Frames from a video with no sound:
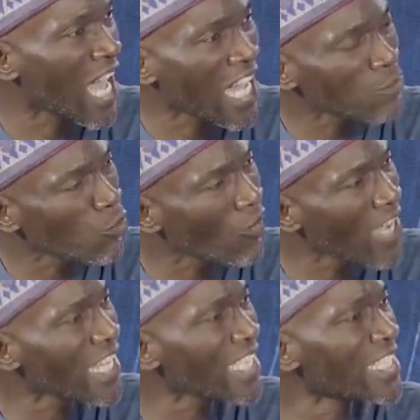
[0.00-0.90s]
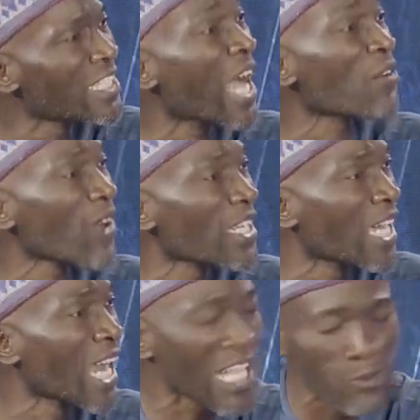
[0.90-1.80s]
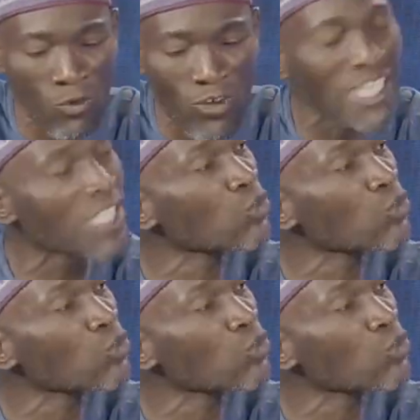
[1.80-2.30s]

as provided as provided